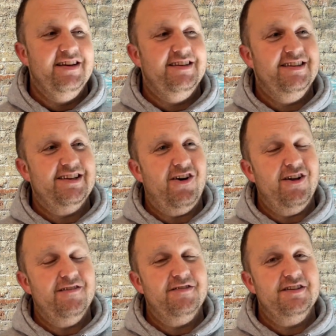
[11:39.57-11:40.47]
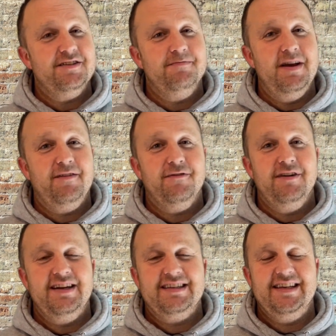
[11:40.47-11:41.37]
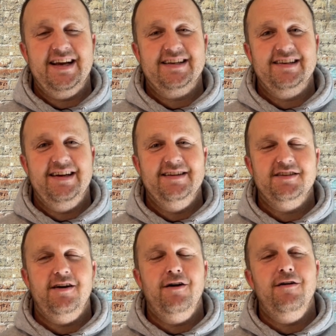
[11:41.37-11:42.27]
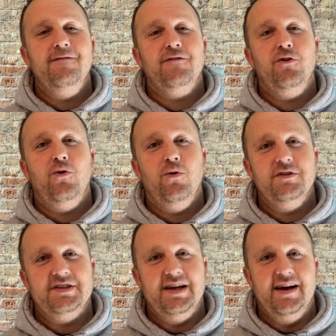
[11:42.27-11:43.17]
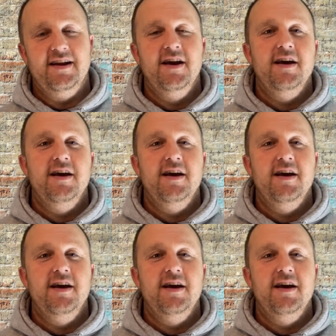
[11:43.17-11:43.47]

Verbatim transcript: Does all of this make for an exact science? Of course not.